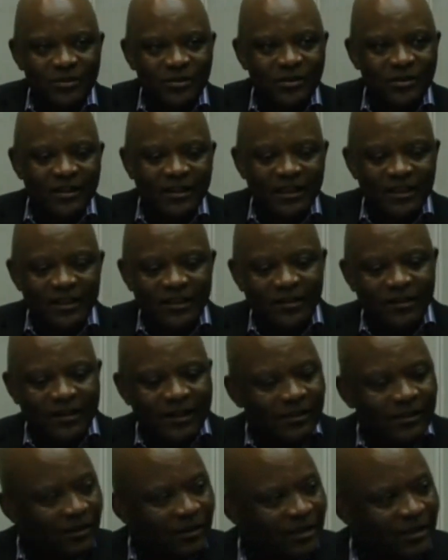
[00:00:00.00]
So I think
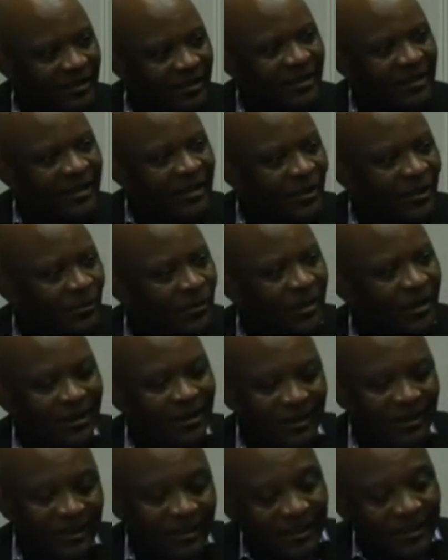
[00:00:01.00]
gradually we are
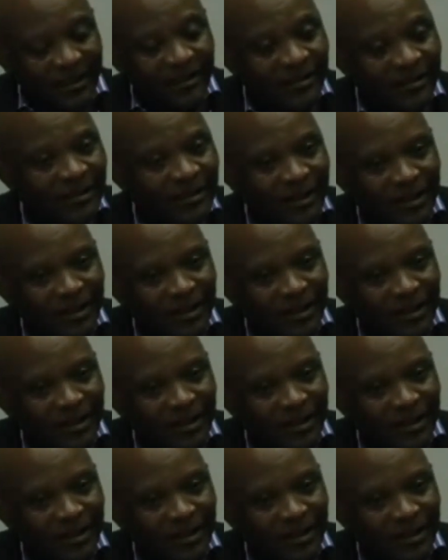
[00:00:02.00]
getting there.